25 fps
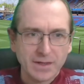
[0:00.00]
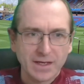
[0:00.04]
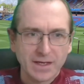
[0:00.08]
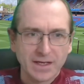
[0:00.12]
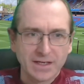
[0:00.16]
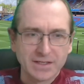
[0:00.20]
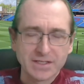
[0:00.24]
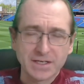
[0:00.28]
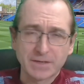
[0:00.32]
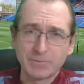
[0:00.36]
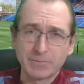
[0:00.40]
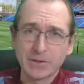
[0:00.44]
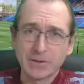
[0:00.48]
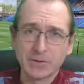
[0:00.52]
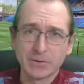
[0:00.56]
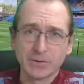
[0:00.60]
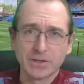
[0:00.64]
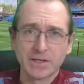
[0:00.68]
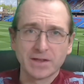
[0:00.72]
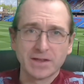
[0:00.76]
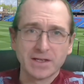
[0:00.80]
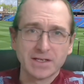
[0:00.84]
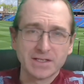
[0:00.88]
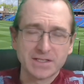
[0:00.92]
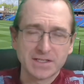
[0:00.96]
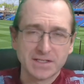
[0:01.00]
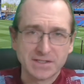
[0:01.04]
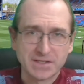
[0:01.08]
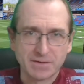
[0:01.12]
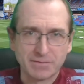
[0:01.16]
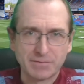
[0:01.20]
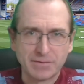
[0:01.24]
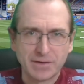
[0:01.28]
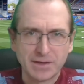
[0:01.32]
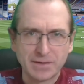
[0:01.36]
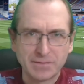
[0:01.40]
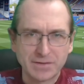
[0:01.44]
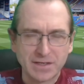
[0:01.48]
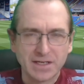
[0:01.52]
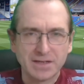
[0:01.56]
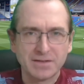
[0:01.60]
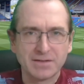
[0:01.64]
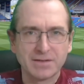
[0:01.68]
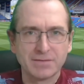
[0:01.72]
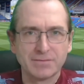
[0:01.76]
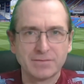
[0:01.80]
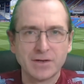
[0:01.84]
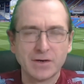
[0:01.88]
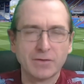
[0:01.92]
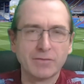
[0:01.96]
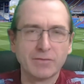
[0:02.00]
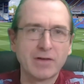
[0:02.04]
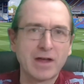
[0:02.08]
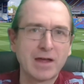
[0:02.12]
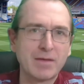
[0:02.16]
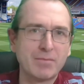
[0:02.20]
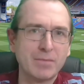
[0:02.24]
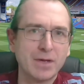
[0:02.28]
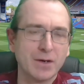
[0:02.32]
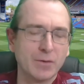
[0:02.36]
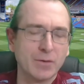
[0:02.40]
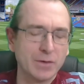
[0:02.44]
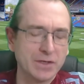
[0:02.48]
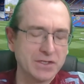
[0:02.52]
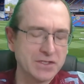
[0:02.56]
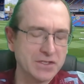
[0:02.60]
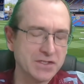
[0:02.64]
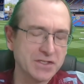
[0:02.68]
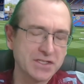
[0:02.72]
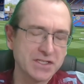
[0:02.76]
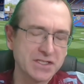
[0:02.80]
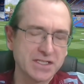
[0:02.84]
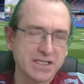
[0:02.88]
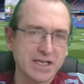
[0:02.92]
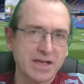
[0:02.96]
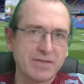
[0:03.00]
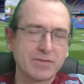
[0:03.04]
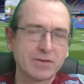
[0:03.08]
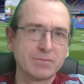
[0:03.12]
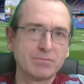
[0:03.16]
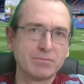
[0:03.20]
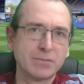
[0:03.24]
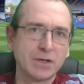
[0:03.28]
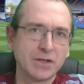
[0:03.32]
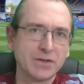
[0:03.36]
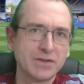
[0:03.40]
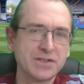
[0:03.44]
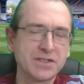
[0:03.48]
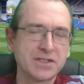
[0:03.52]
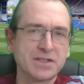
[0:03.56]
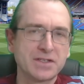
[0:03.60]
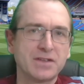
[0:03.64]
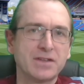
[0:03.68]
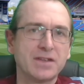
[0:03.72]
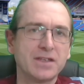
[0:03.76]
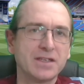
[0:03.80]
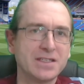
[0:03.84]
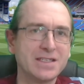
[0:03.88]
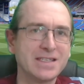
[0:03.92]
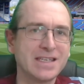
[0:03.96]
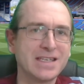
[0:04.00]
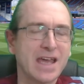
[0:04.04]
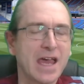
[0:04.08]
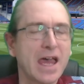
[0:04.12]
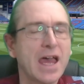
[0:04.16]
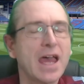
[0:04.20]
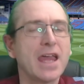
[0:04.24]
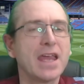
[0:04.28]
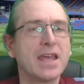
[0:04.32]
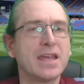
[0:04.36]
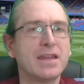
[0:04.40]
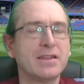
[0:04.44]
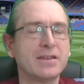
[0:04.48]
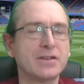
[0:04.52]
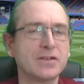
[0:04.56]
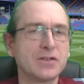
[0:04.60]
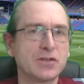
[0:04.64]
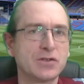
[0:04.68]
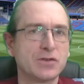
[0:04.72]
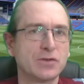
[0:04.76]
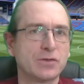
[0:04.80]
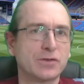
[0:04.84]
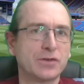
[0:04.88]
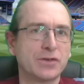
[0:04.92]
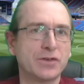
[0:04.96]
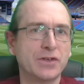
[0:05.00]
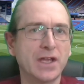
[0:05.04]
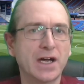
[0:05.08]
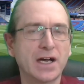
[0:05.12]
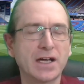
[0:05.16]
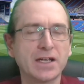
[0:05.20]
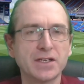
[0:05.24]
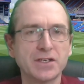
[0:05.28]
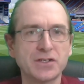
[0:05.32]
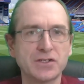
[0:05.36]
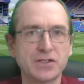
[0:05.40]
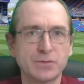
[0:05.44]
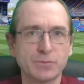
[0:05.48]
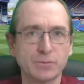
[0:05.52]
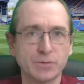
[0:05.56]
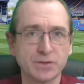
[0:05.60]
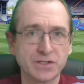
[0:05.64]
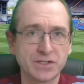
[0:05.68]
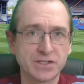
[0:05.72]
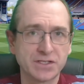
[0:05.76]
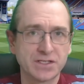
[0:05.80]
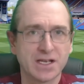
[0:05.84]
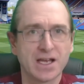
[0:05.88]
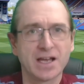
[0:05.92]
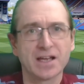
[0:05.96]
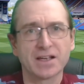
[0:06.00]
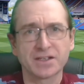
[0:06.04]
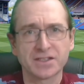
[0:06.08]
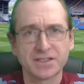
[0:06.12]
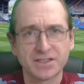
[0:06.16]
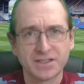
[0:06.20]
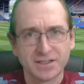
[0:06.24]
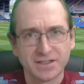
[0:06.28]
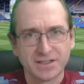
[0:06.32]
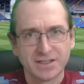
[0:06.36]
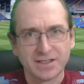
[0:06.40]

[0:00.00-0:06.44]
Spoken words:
As I'm recording this, it's the 15th of November, which is 7 months to the day that Sean Dyche was sacked